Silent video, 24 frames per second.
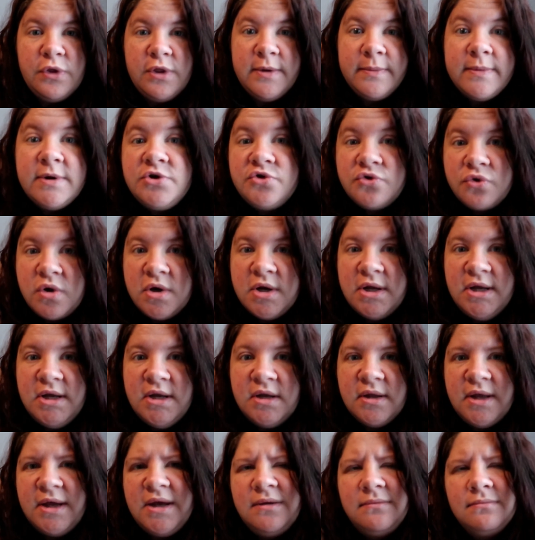the
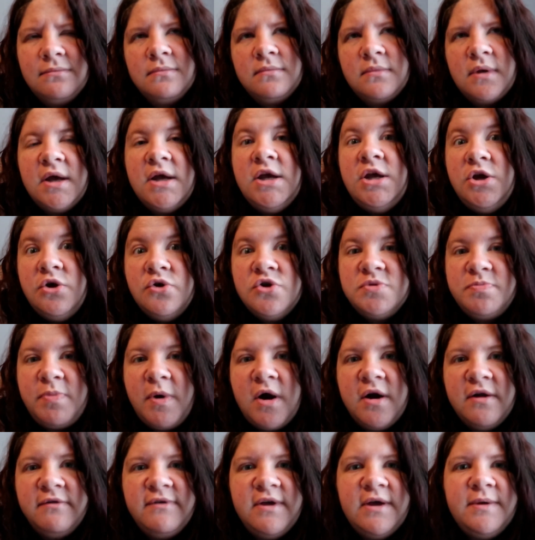majority, like a huge
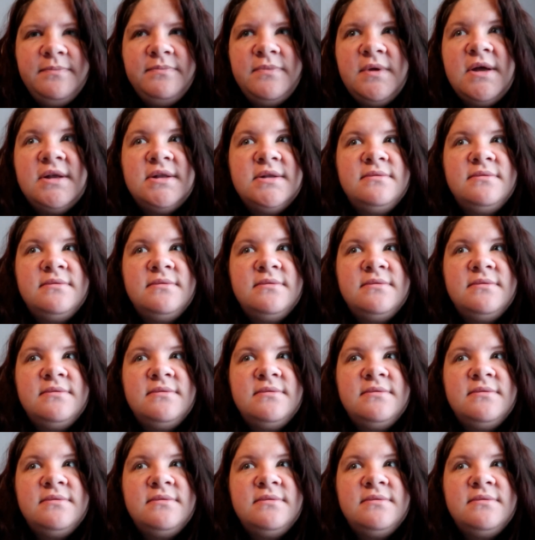part of it.